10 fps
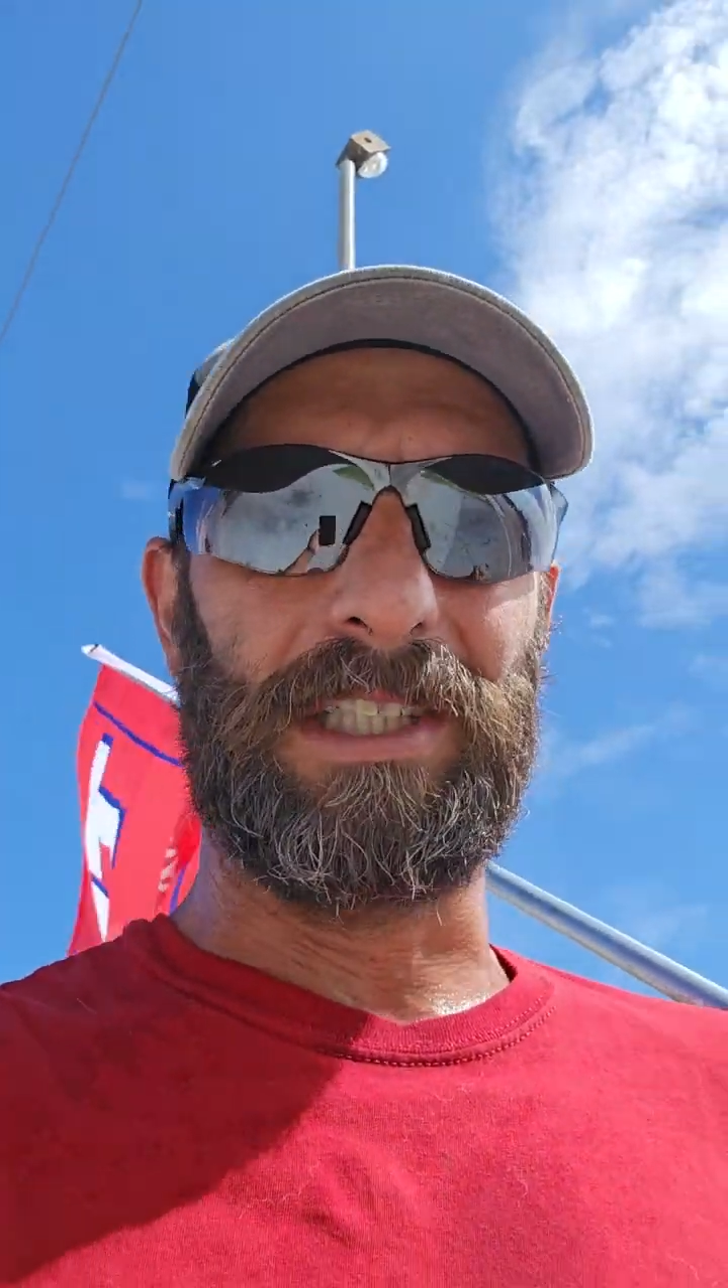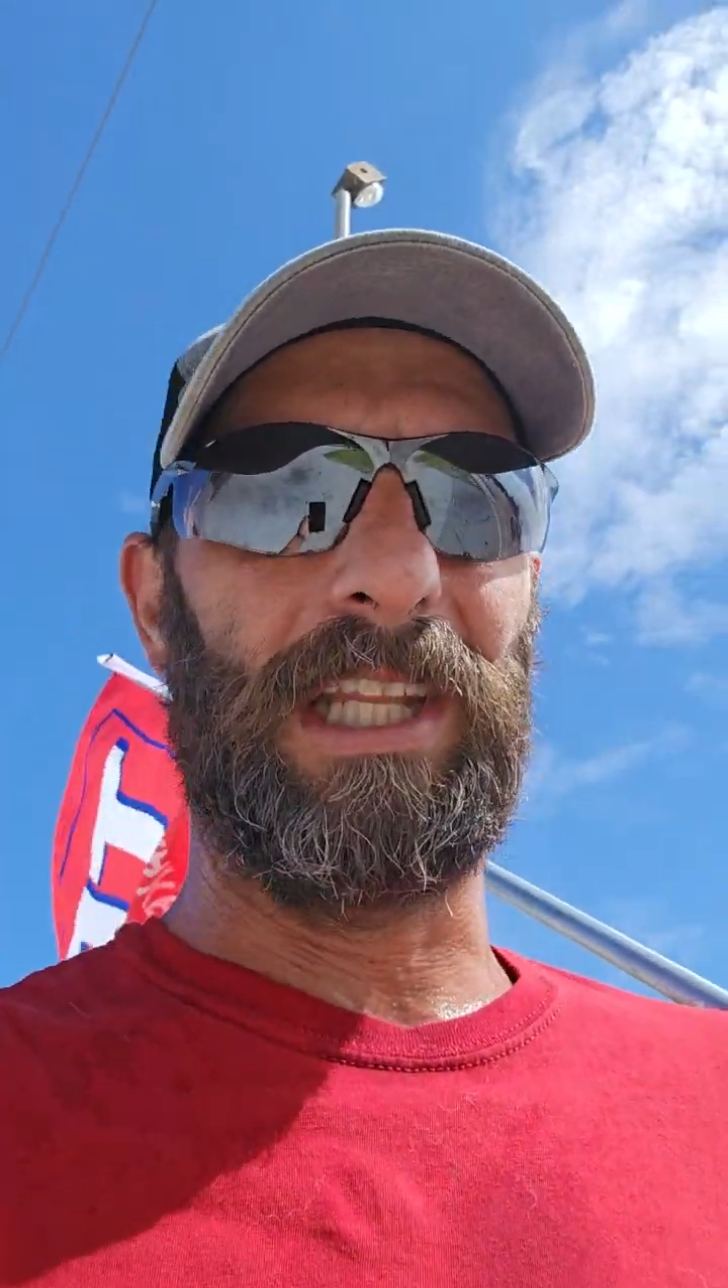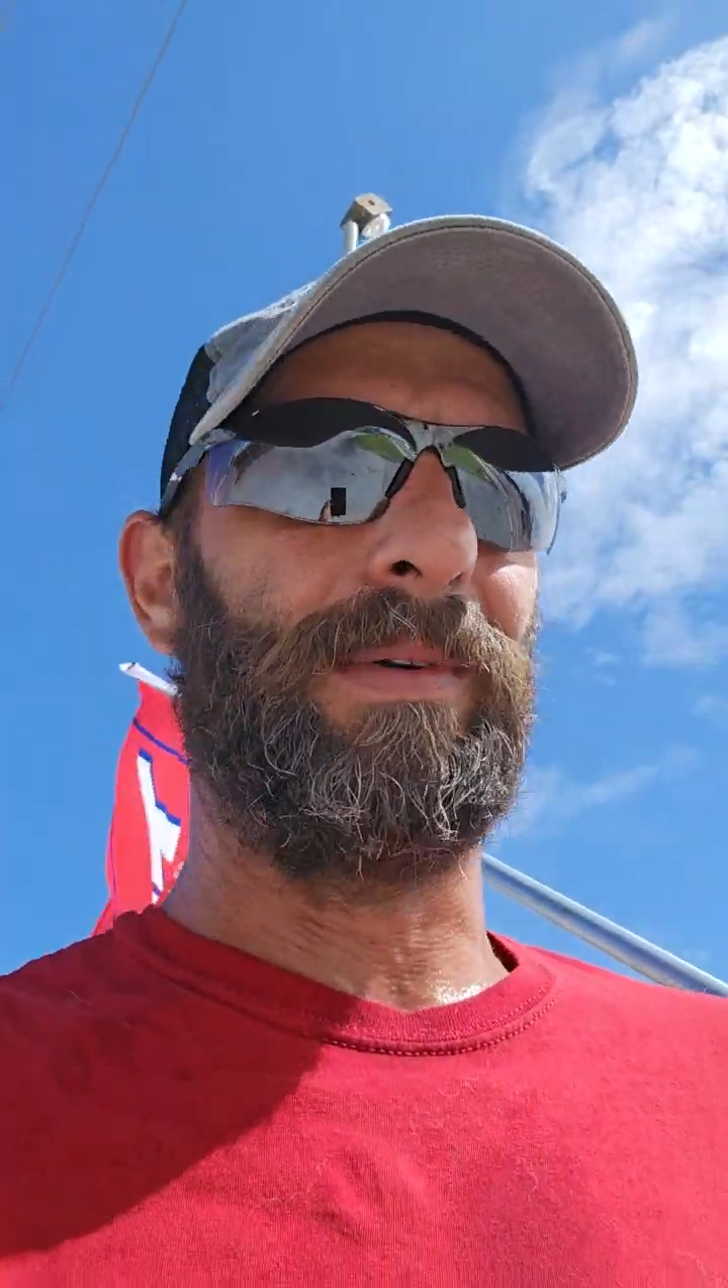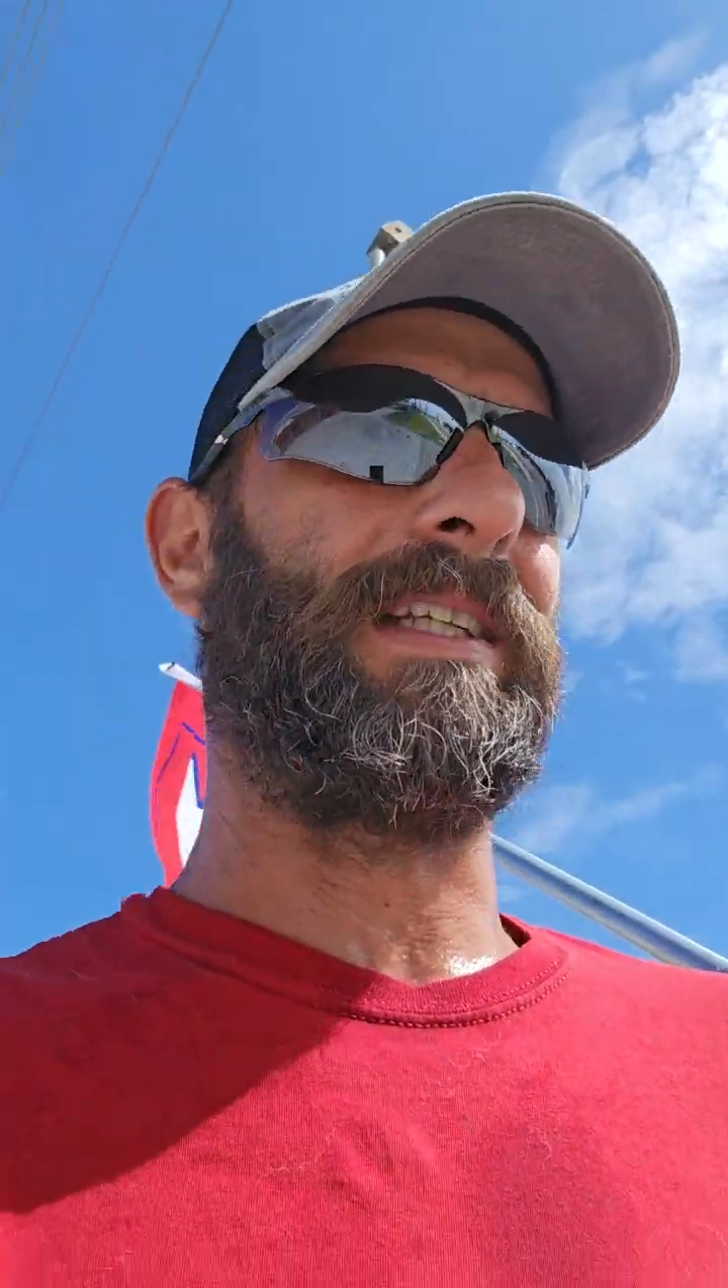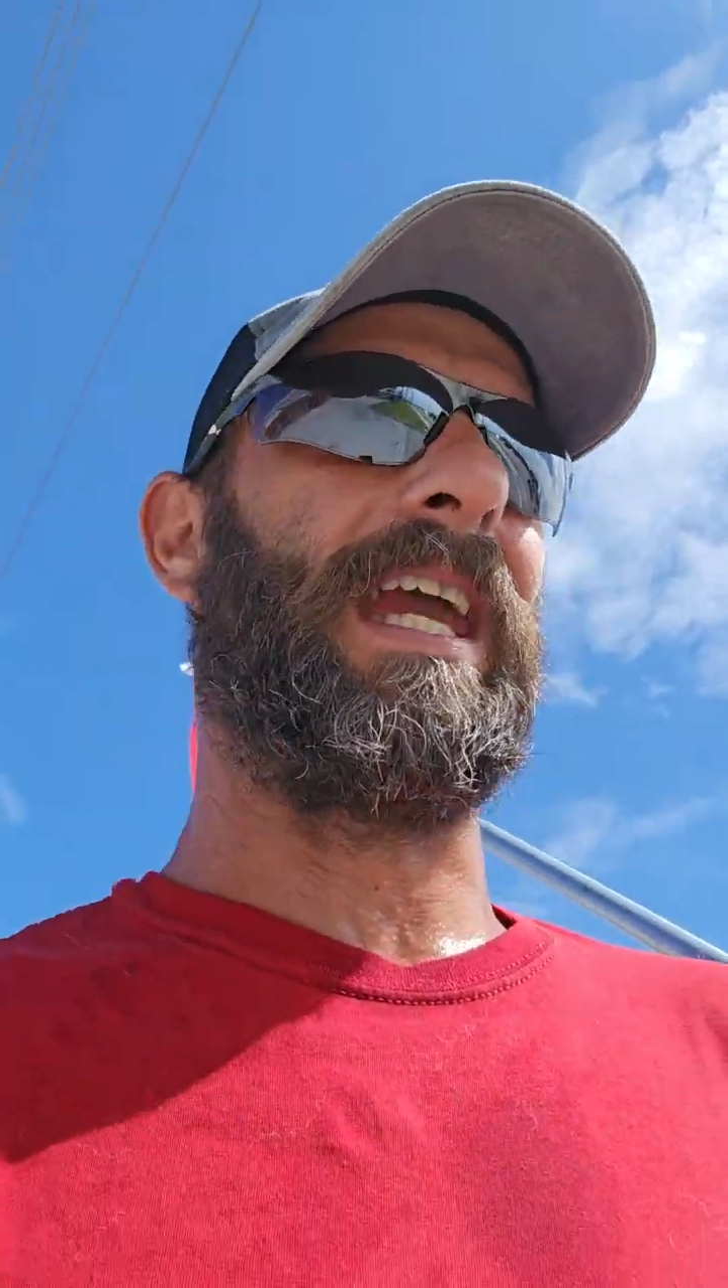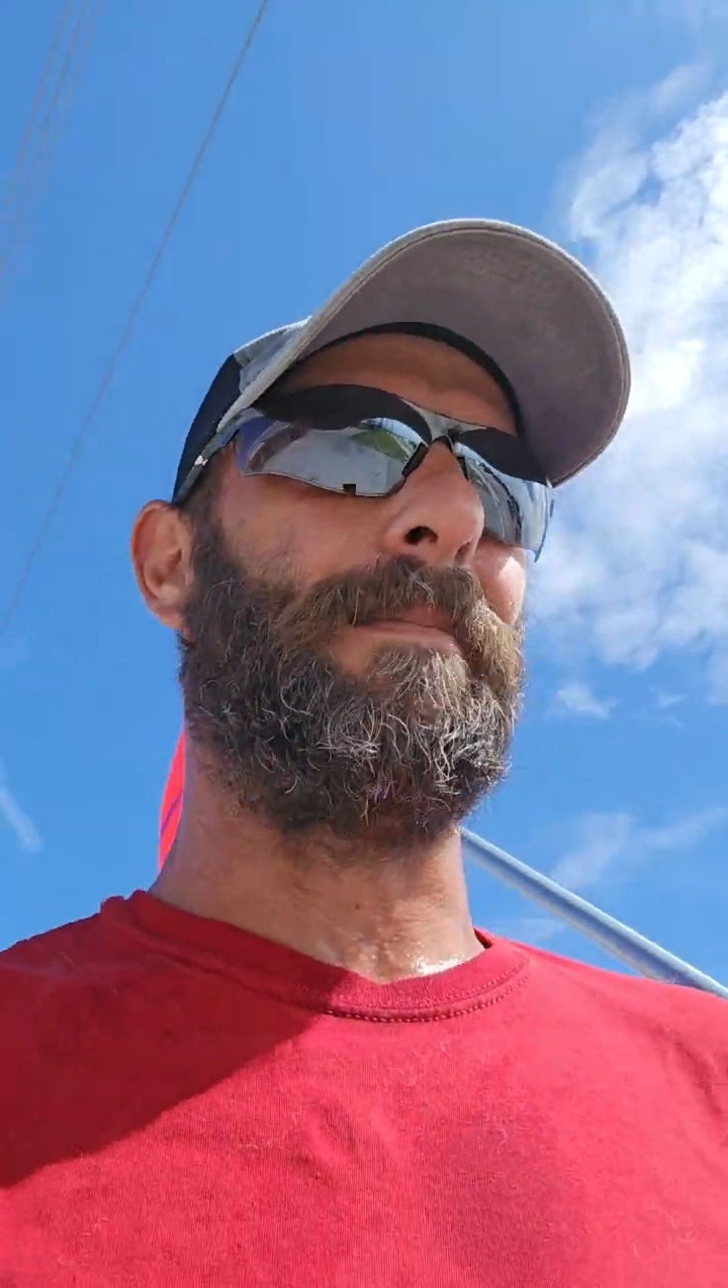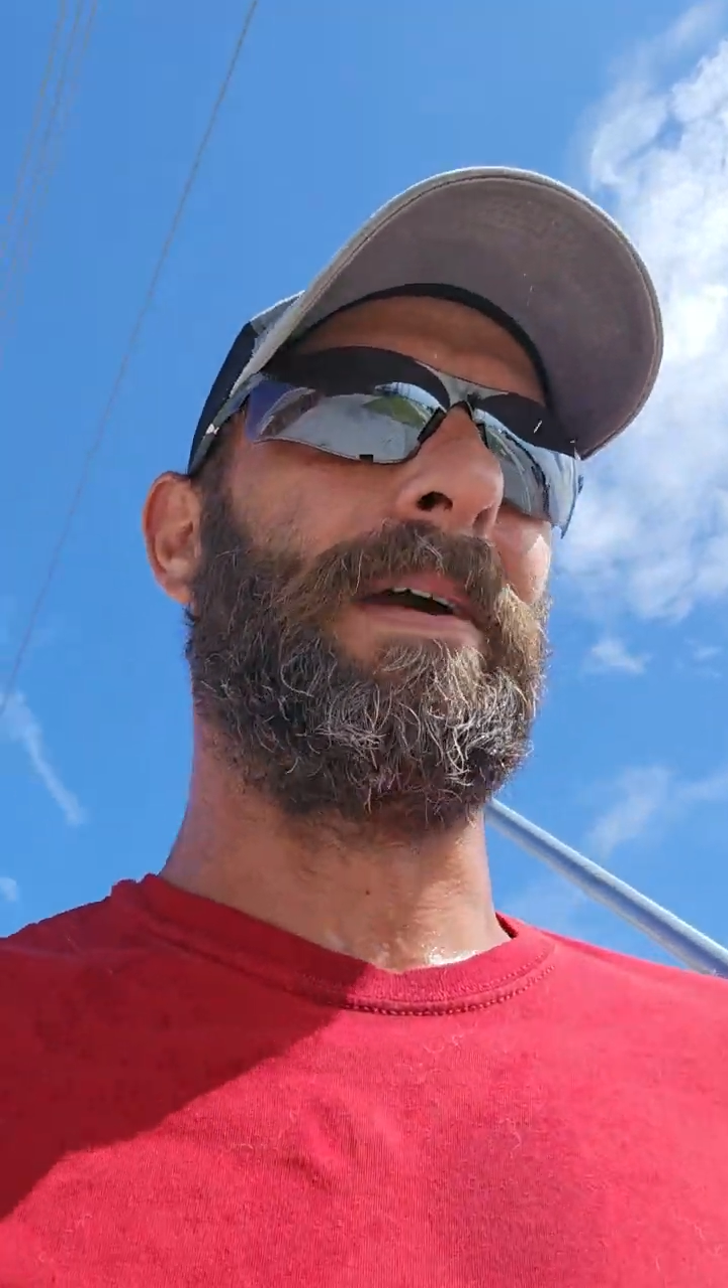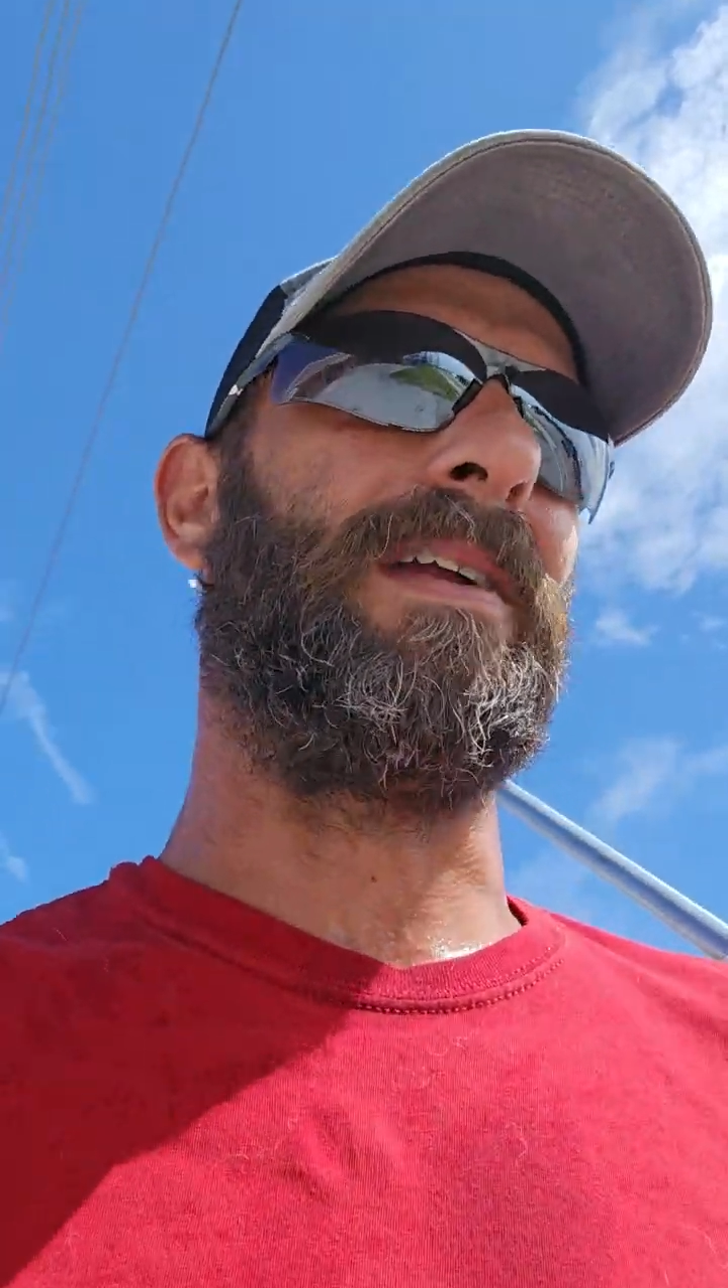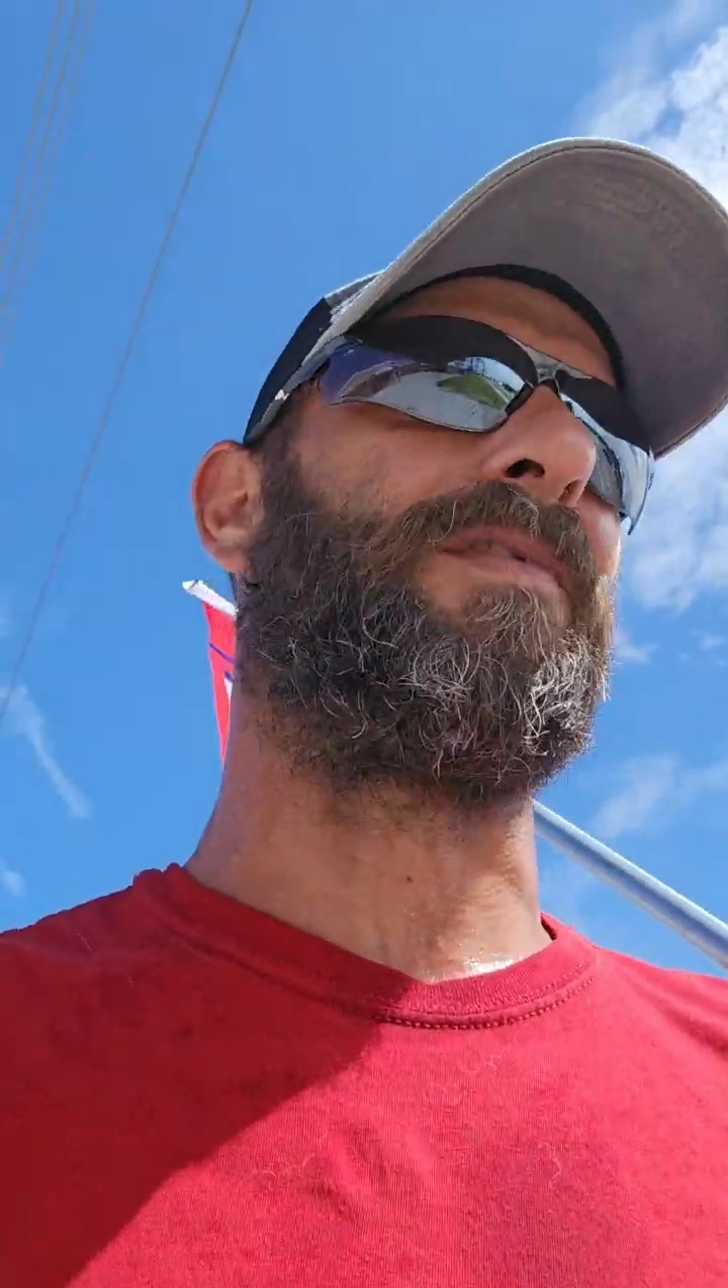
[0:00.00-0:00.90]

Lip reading: so they would campaign